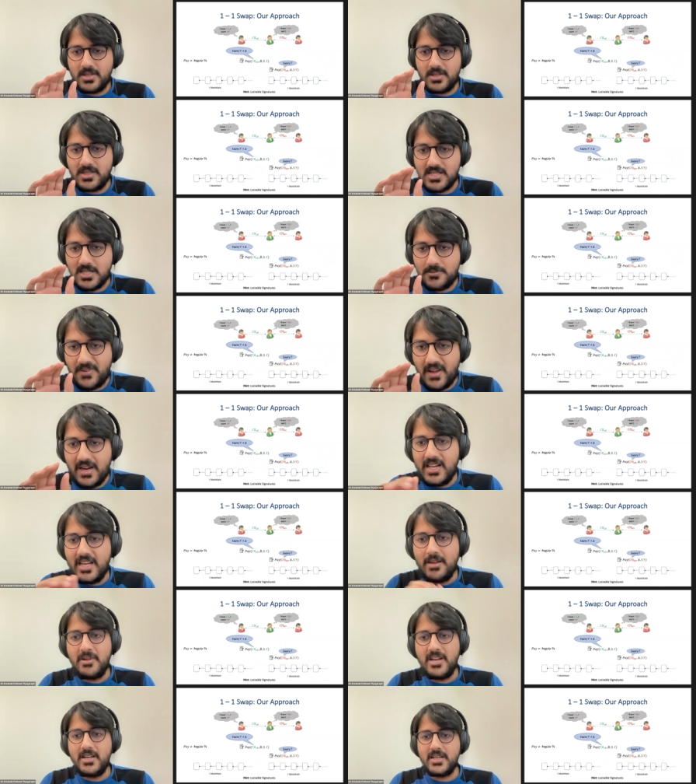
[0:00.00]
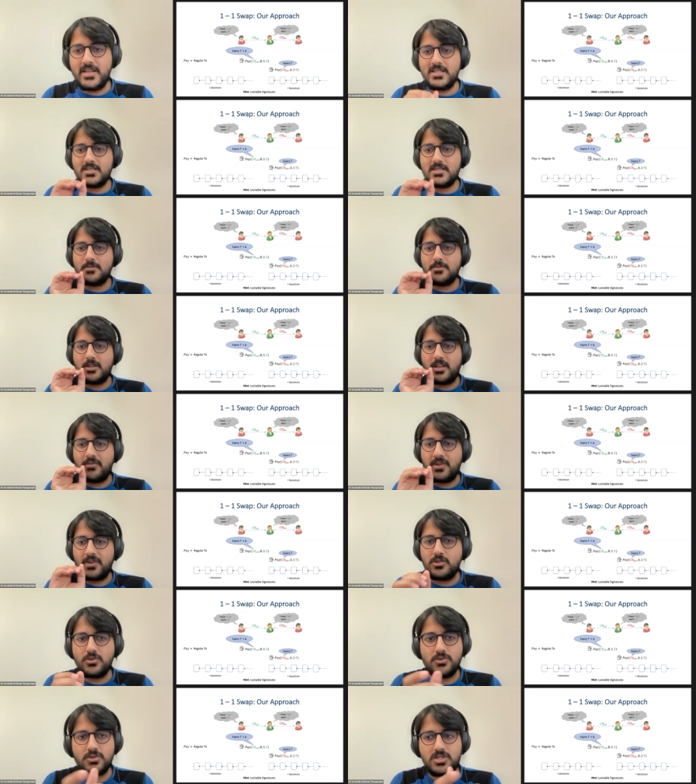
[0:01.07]
this is fairly immediate uh, if you
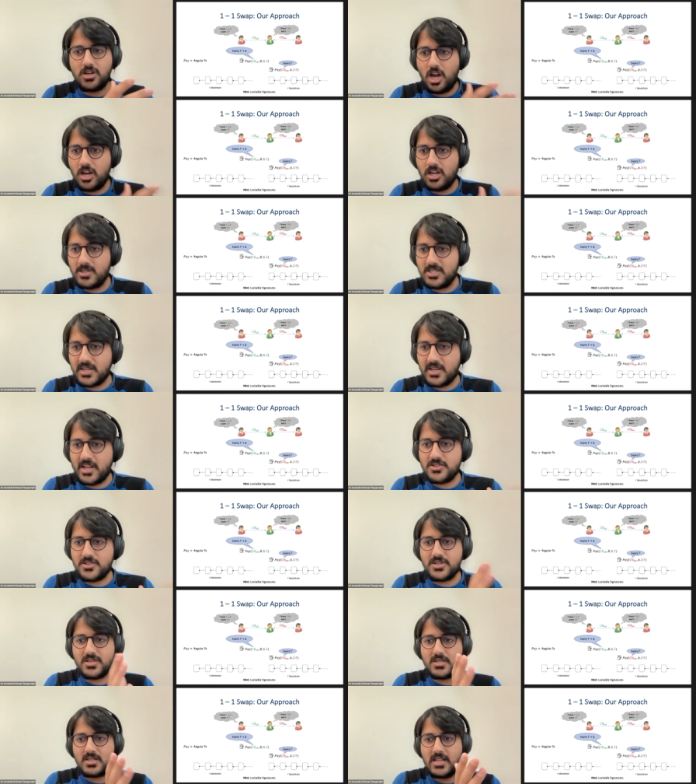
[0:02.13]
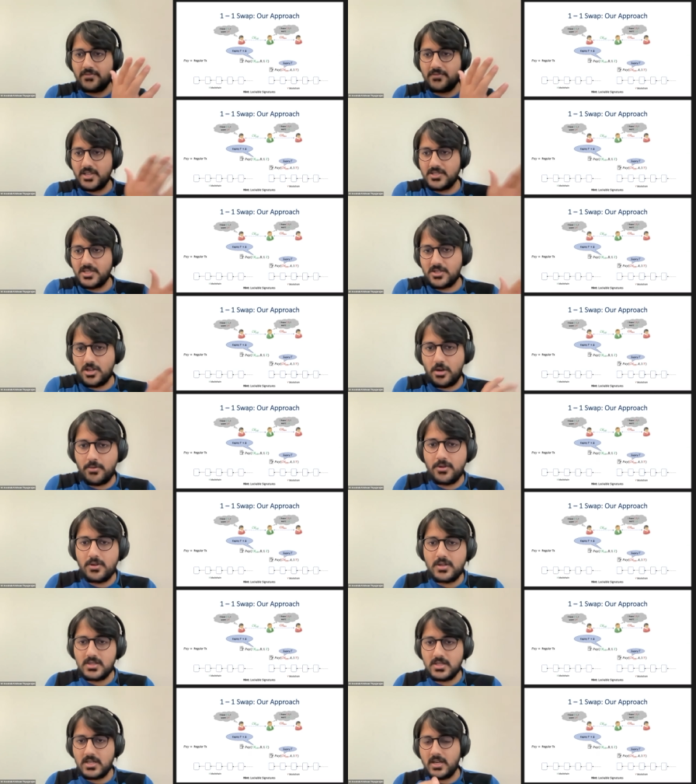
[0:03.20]
use lockable signatures that we just saw
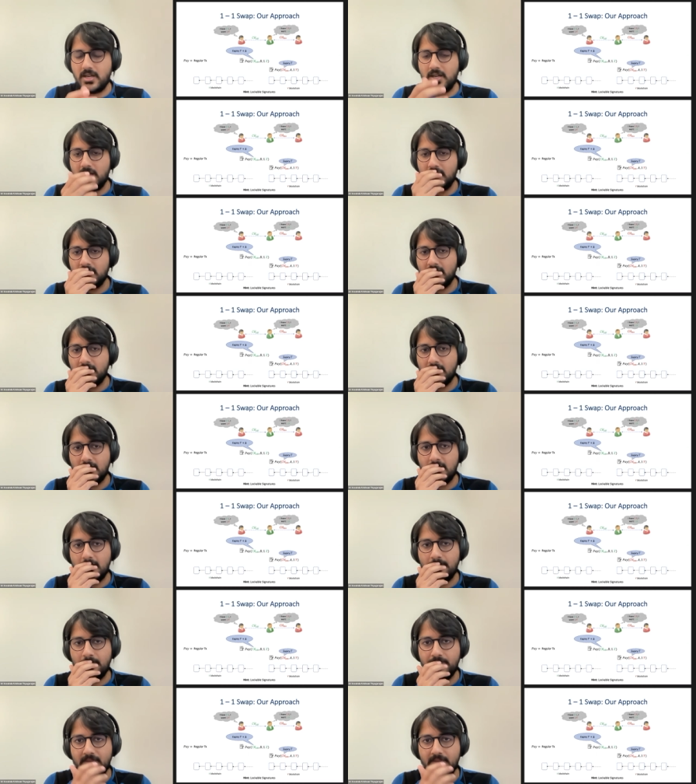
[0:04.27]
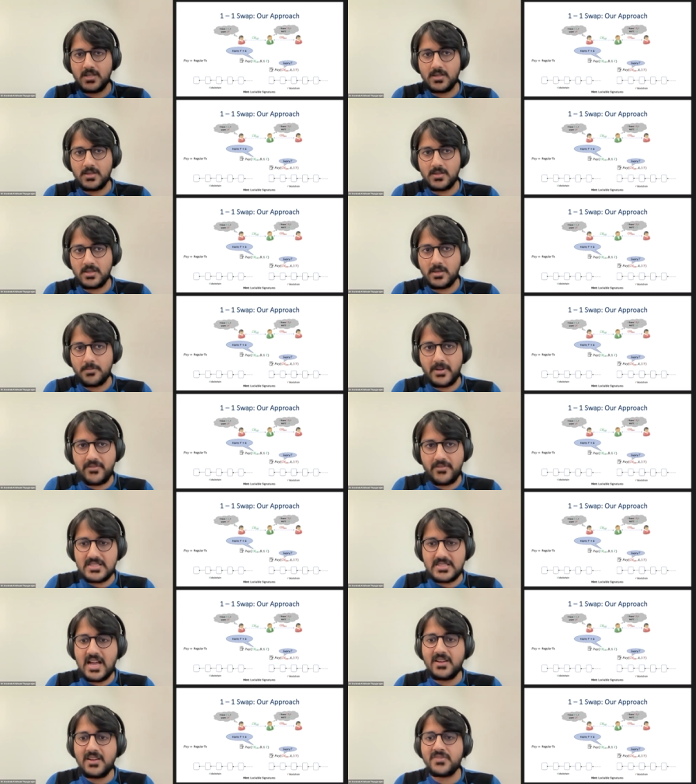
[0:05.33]
uh, in the in the
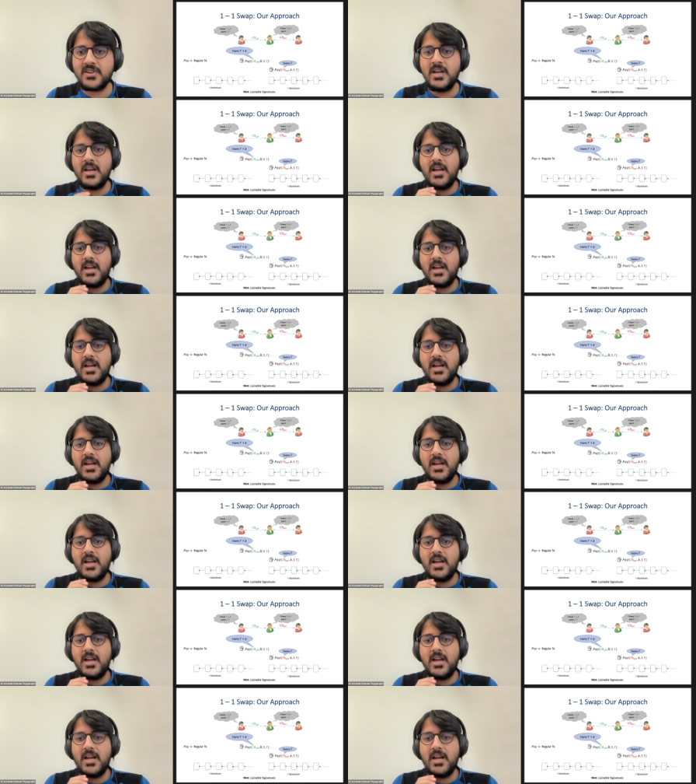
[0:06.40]
previous half